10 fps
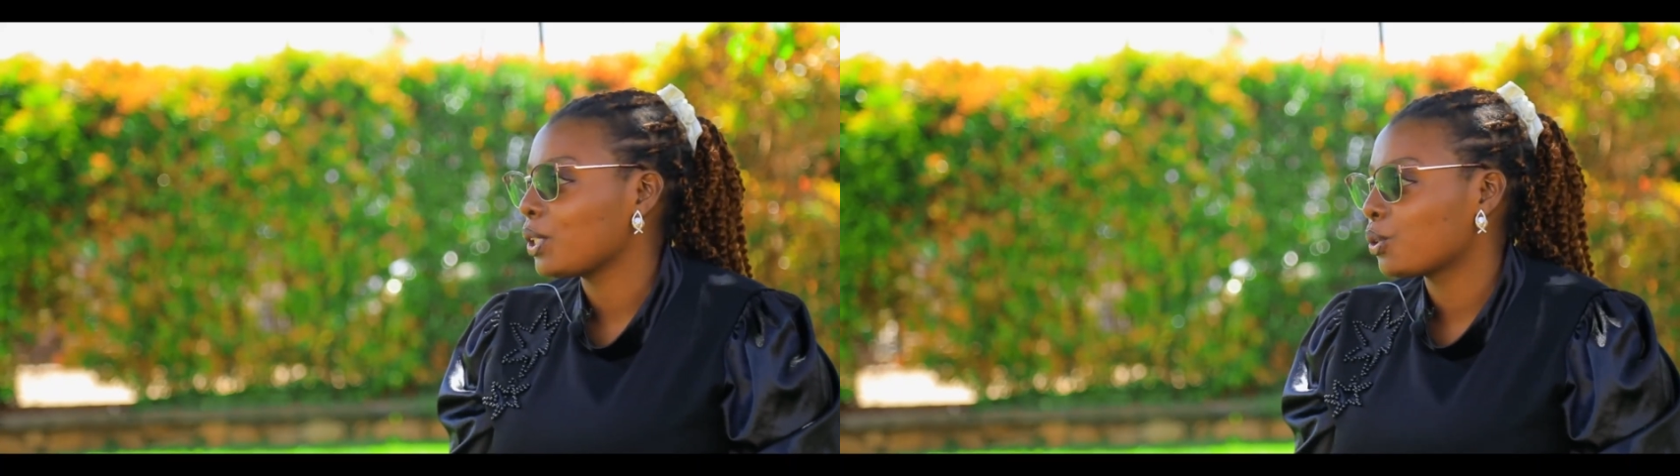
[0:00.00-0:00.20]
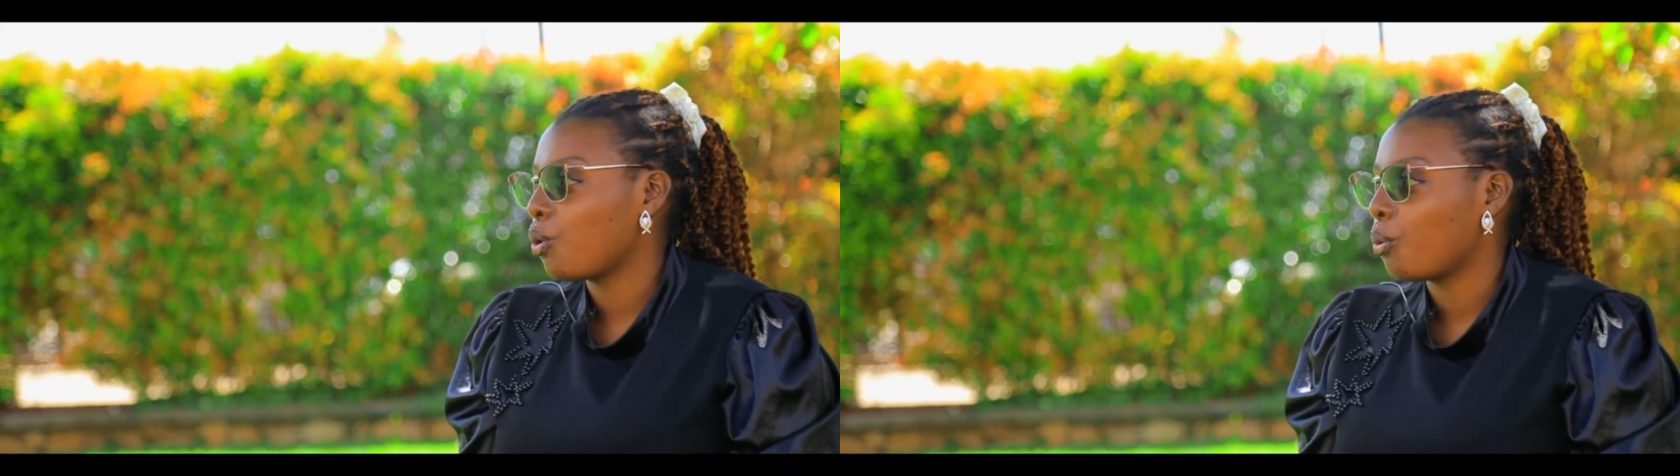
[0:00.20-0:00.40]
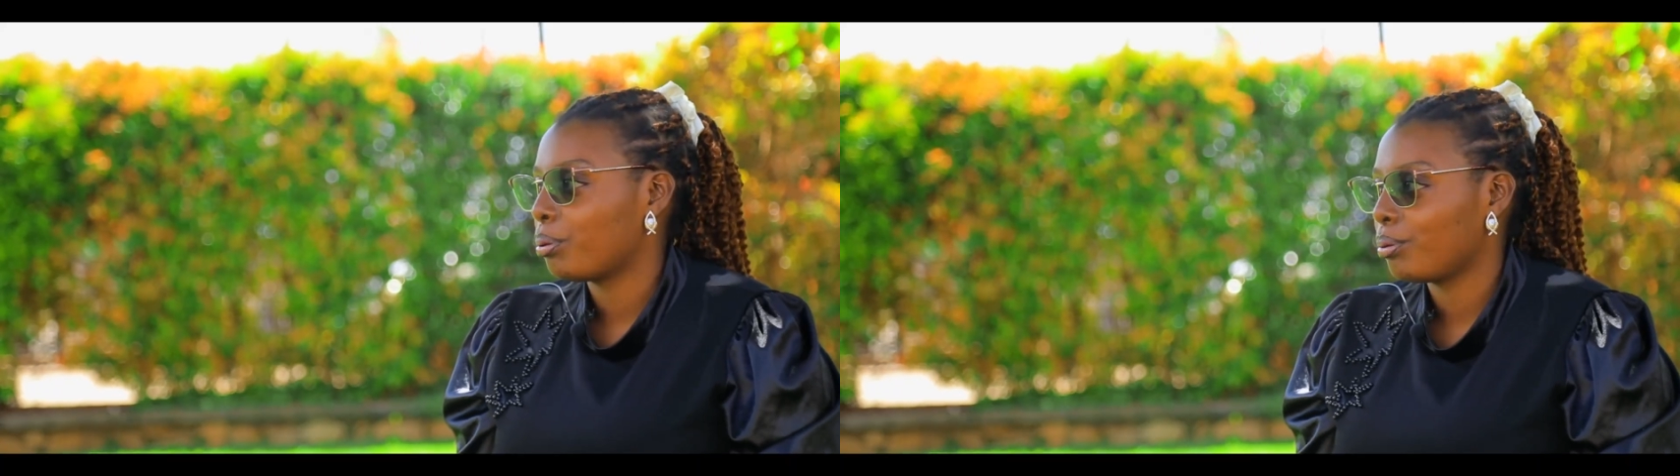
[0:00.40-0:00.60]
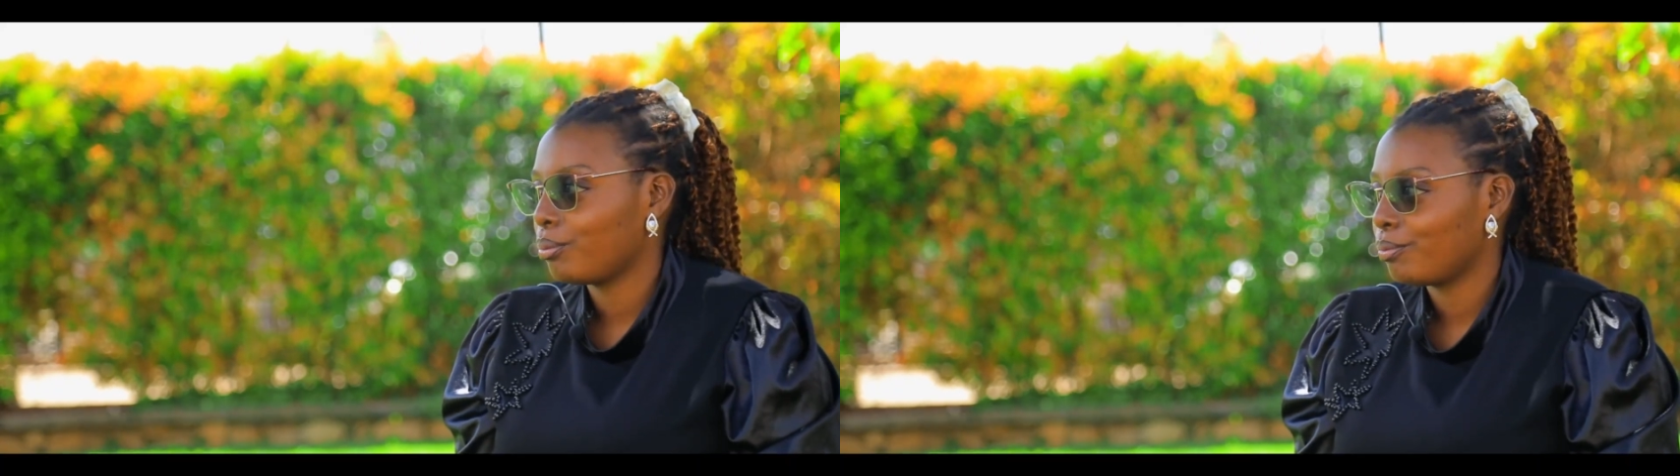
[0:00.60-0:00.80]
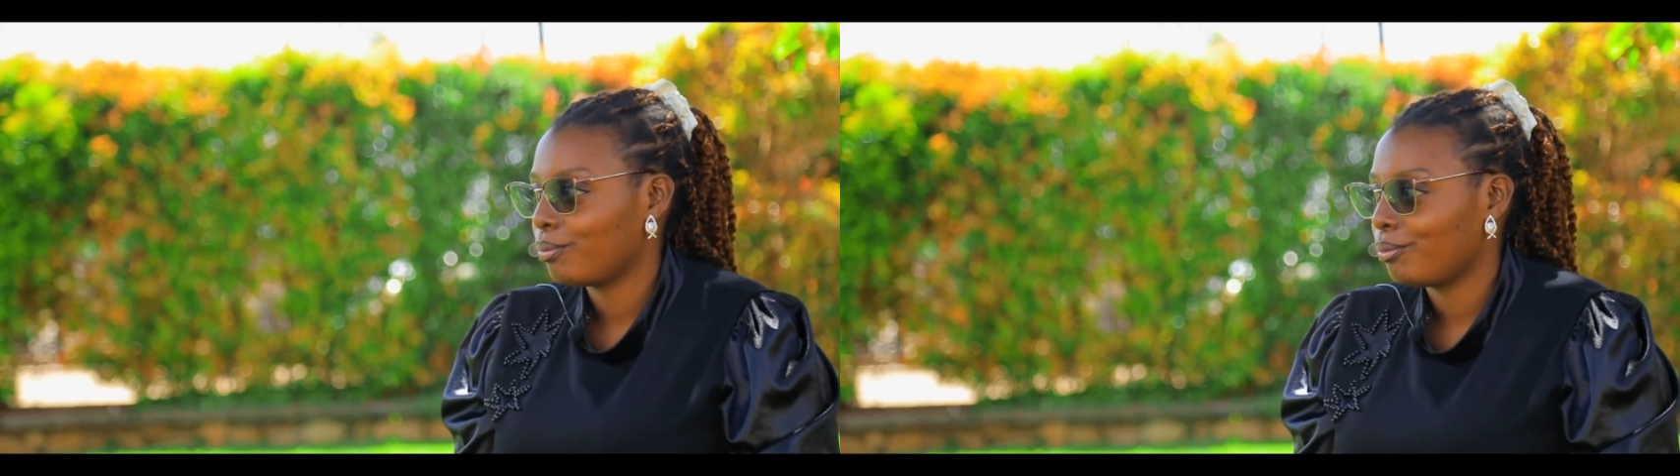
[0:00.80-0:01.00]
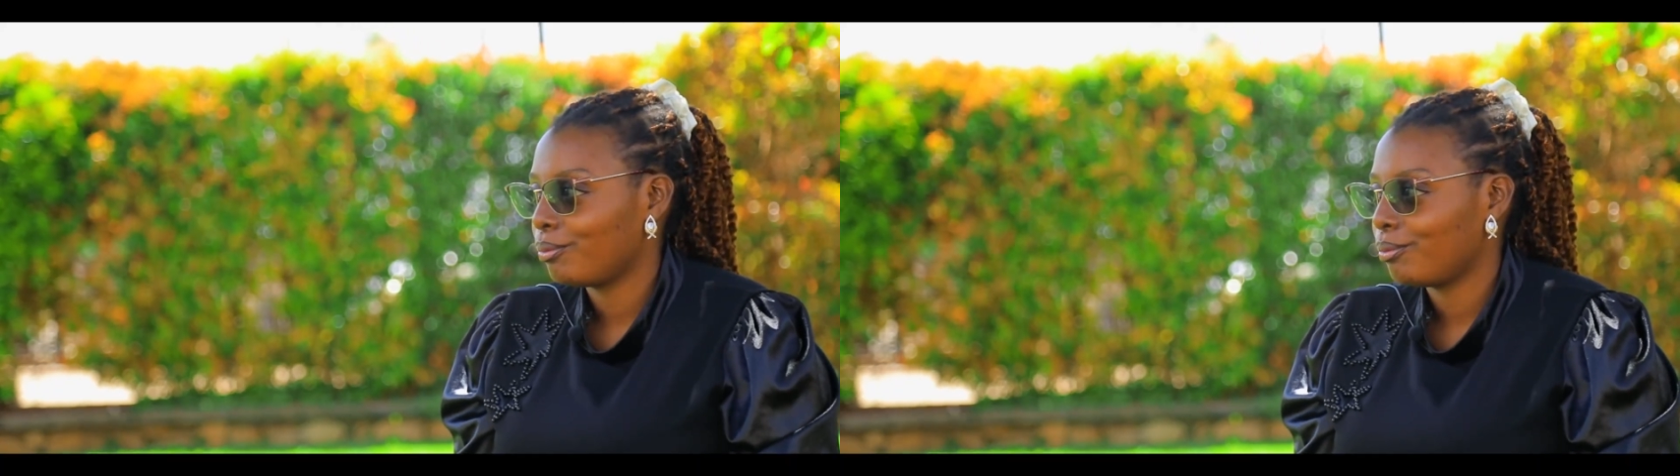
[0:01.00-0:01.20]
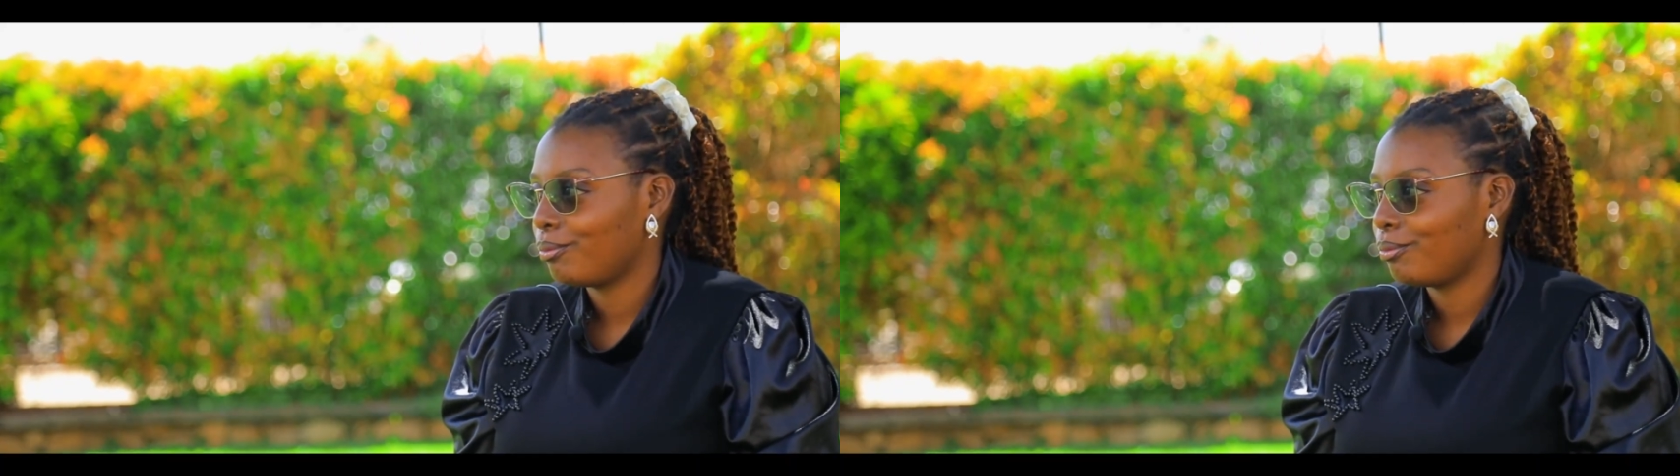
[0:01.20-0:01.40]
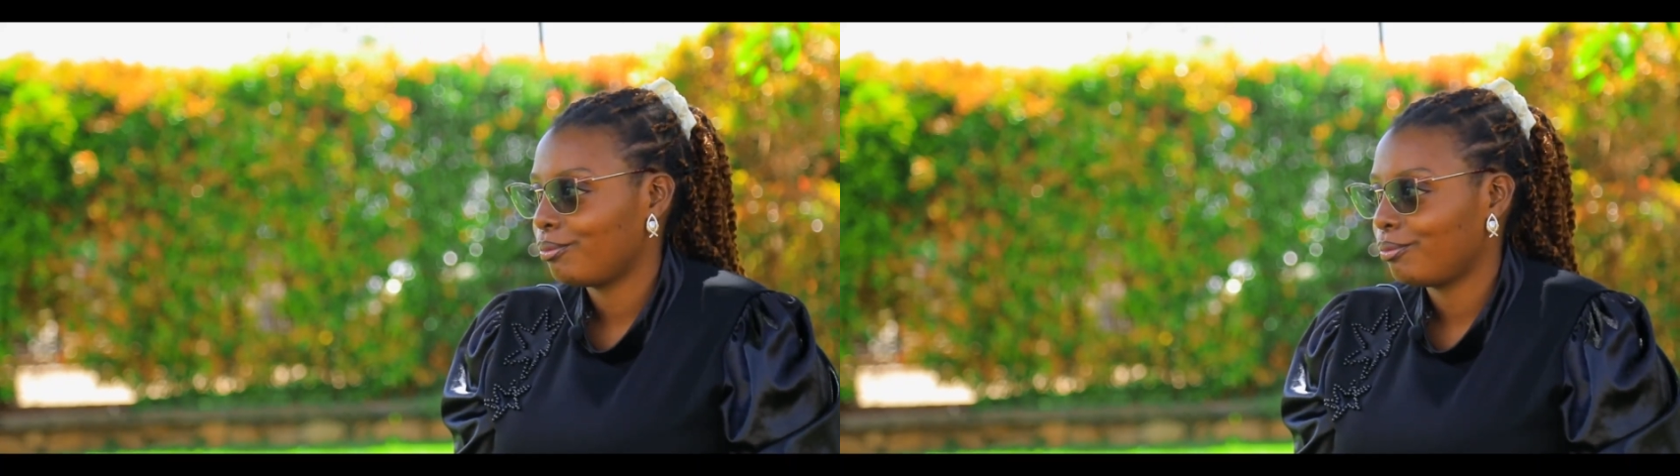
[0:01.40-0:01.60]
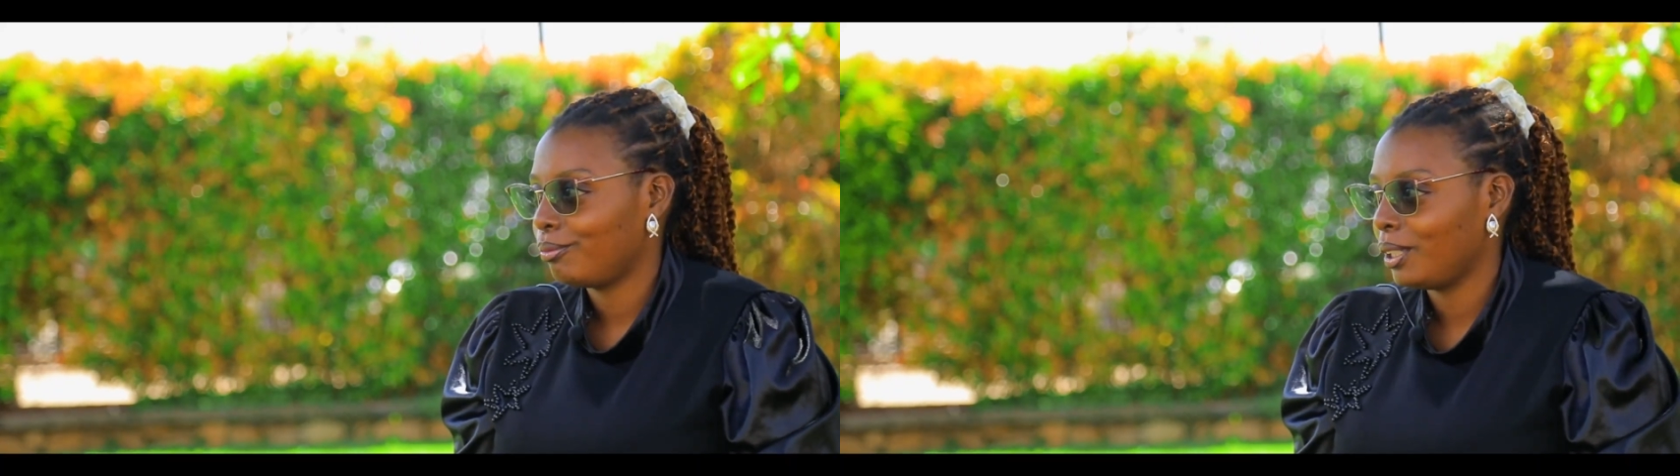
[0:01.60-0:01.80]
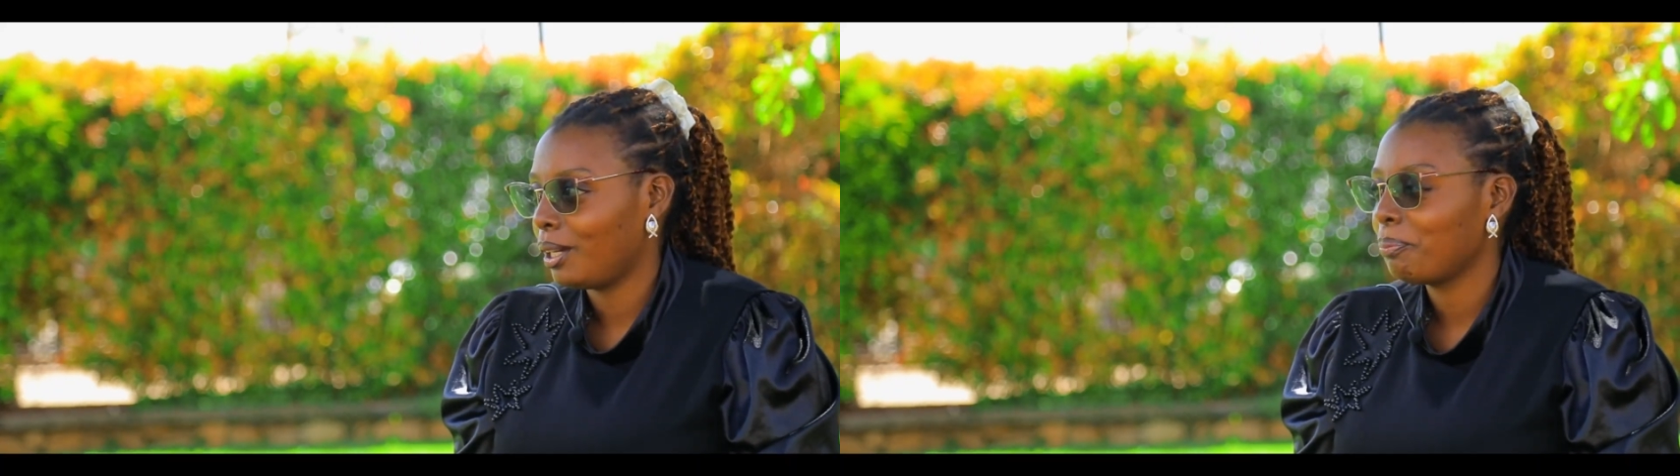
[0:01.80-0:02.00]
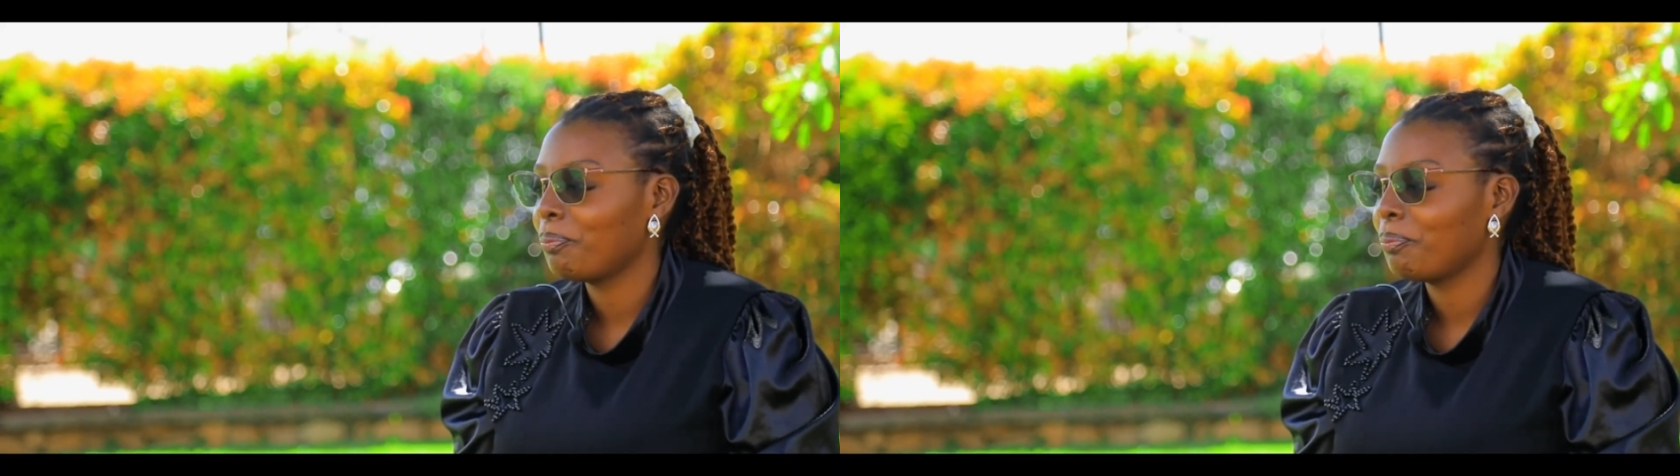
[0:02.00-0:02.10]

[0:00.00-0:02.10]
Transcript: scope. The